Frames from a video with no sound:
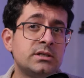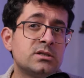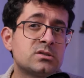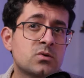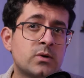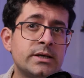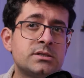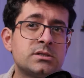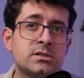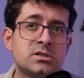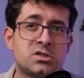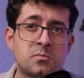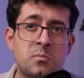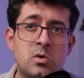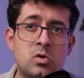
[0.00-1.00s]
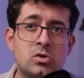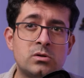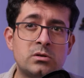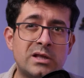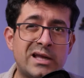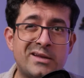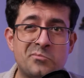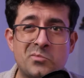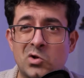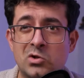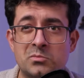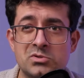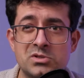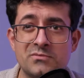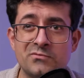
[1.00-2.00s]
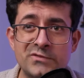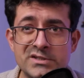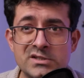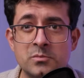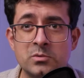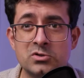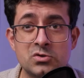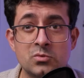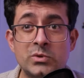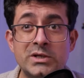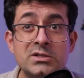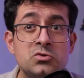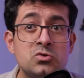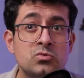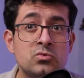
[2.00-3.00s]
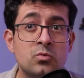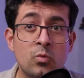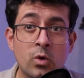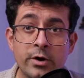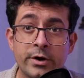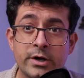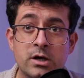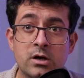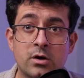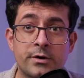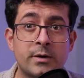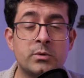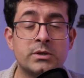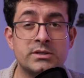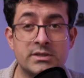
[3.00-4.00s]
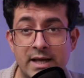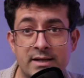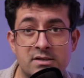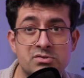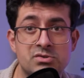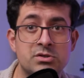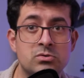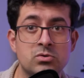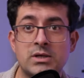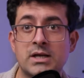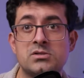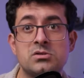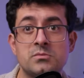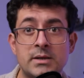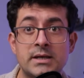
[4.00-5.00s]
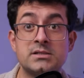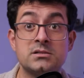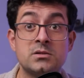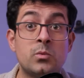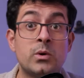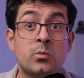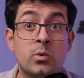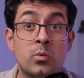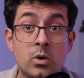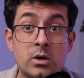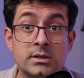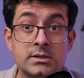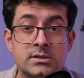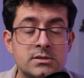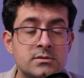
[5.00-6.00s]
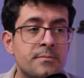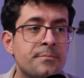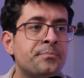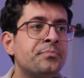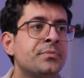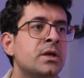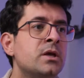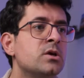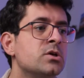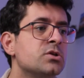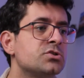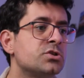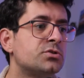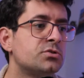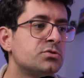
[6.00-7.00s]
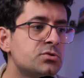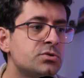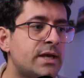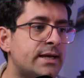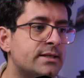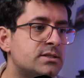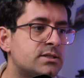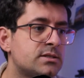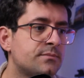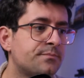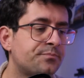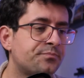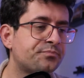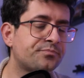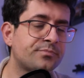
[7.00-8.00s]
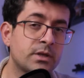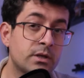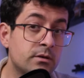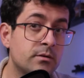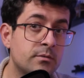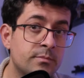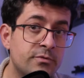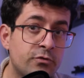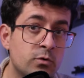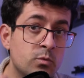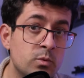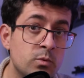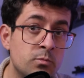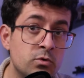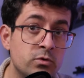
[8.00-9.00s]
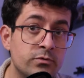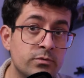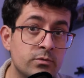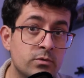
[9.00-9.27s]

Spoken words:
it's quite small and almost invisible. So we need to work on our text to customize in the way we want. So to do that, before we move,